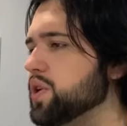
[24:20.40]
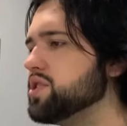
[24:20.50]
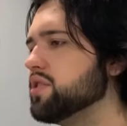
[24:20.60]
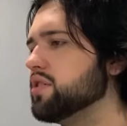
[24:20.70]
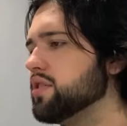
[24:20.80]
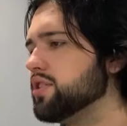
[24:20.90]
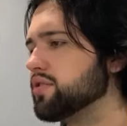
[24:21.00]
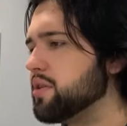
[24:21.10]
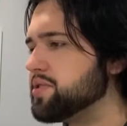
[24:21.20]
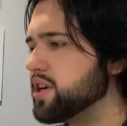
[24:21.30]
which the
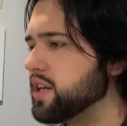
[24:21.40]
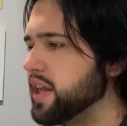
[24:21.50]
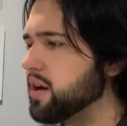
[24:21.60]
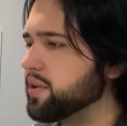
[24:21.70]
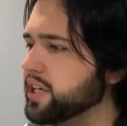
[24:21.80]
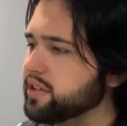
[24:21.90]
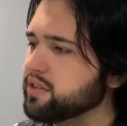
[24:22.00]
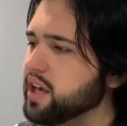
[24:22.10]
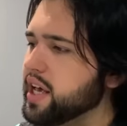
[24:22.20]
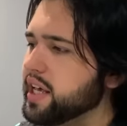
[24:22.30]
description on that
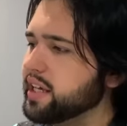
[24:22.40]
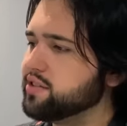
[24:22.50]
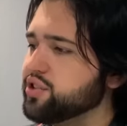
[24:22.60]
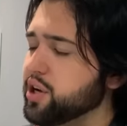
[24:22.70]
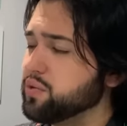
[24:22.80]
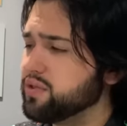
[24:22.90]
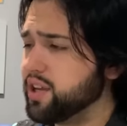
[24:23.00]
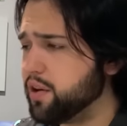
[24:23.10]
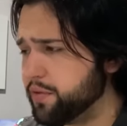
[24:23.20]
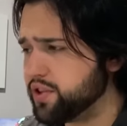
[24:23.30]
reads, it denotes
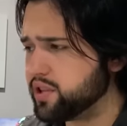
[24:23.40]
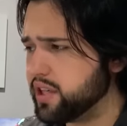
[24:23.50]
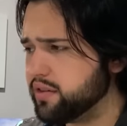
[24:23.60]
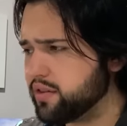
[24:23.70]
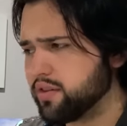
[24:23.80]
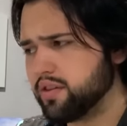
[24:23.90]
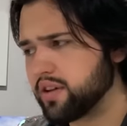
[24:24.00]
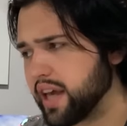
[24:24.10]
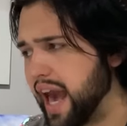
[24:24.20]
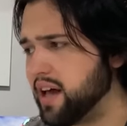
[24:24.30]
selfishness,
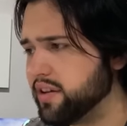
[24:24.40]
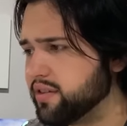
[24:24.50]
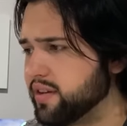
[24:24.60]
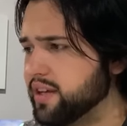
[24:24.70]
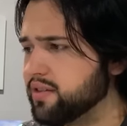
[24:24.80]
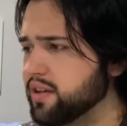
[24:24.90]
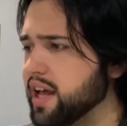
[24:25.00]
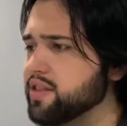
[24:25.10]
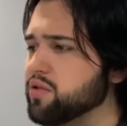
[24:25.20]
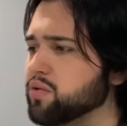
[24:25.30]
callousness,
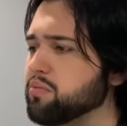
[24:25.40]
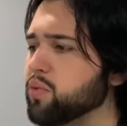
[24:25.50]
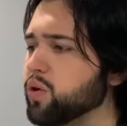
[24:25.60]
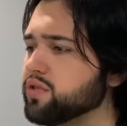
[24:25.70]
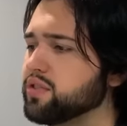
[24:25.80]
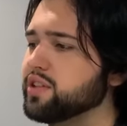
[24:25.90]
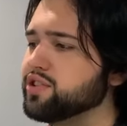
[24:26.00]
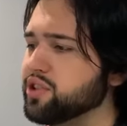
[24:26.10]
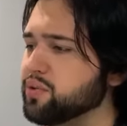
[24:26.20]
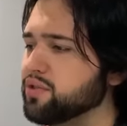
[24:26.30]
and the
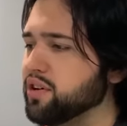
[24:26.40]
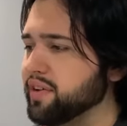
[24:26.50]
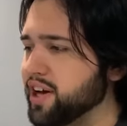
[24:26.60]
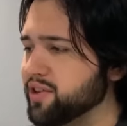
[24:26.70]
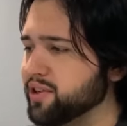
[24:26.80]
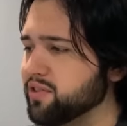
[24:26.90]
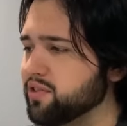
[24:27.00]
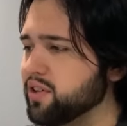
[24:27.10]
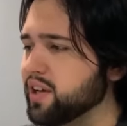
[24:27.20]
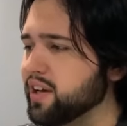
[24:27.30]
remorseless use of
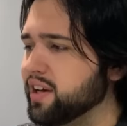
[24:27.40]
others.